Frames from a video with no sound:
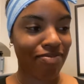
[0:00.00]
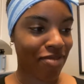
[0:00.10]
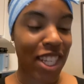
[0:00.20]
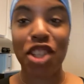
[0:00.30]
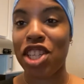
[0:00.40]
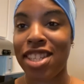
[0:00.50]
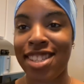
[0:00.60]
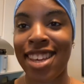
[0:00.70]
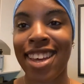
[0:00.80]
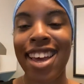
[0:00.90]

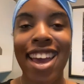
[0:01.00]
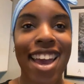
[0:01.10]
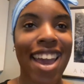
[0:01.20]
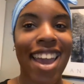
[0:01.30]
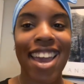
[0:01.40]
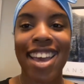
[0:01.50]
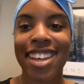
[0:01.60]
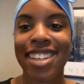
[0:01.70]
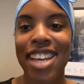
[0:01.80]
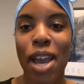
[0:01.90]
dishes
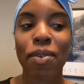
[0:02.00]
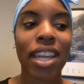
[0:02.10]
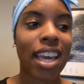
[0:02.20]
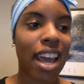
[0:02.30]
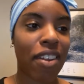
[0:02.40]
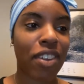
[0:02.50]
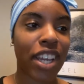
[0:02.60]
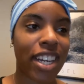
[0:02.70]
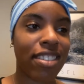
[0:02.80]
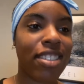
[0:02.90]
and I'm gonna get out of
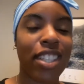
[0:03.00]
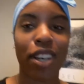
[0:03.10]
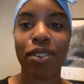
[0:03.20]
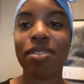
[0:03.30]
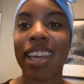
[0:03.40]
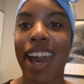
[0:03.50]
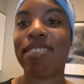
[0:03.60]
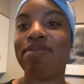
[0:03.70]
here. So yeah.